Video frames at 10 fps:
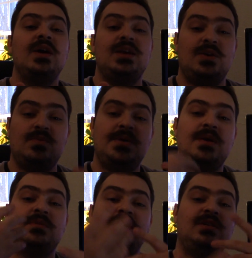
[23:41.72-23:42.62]
He would be
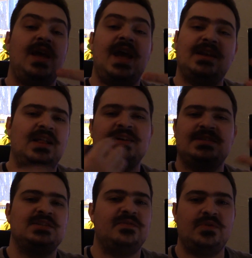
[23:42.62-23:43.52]
able to analyze
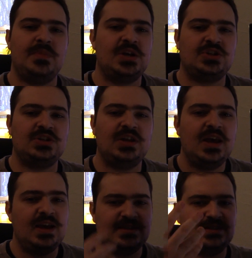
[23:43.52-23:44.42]
this information
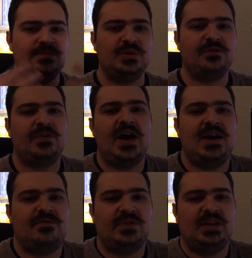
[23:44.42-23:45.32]
and simplify
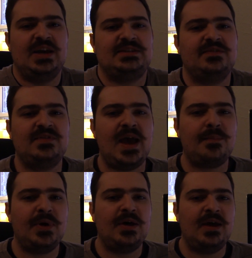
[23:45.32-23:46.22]
it for the likes of
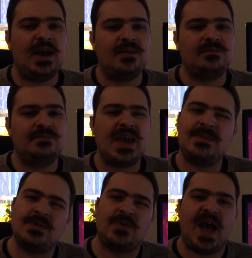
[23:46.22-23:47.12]
Nappa and
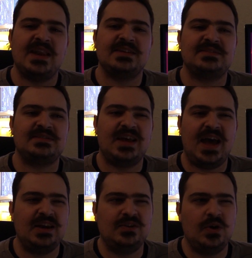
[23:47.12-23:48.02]
maybe Raditz.
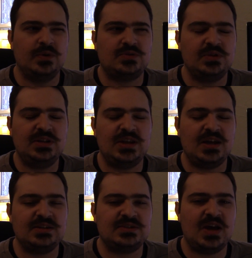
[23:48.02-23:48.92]
I don't know, it's really
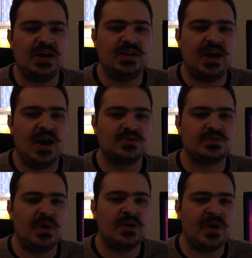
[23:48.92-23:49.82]
not decided how
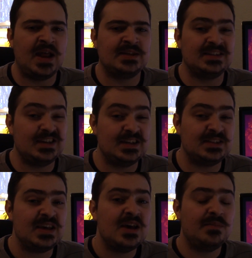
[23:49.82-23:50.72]
smart Raditz
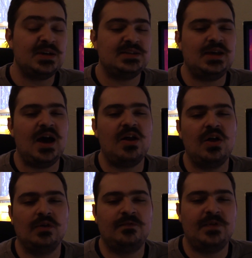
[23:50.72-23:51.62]
is because he got
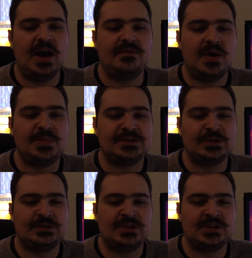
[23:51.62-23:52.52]
all of 5
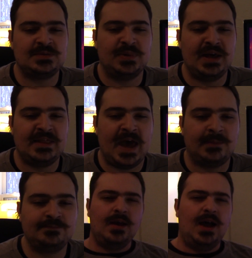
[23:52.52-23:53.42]
episodes to display
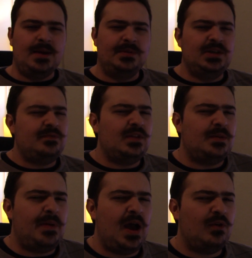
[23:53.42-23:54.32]
that. I believe that
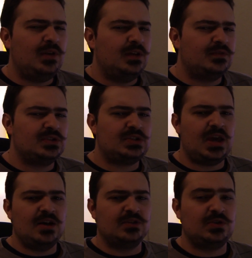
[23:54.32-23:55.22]
the power level
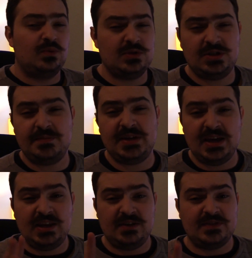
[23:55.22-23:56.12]
scale towards the
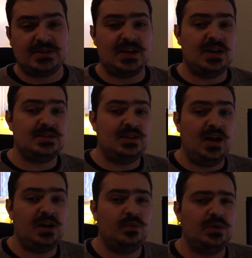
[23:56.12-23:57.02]
beginning of the Saiyan
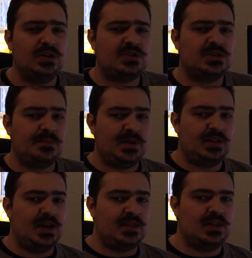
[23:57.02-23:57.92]
saga would look something
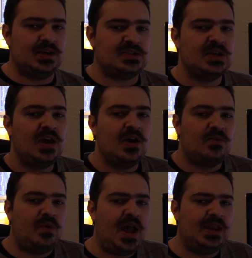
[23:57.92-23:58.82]
like this.
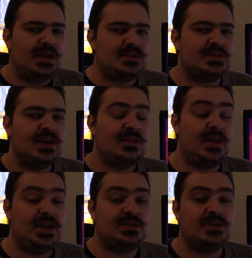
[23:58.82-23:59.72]
Raditz,
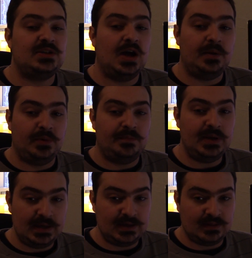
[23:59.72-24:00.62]
thanks to Tarble
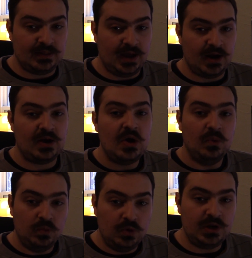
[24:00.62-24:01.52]
being there,
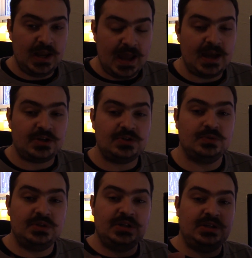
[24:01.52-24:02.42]
would
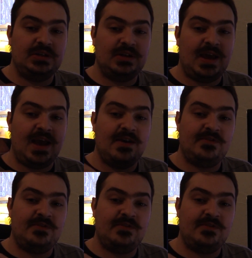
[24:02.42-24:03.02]
actually have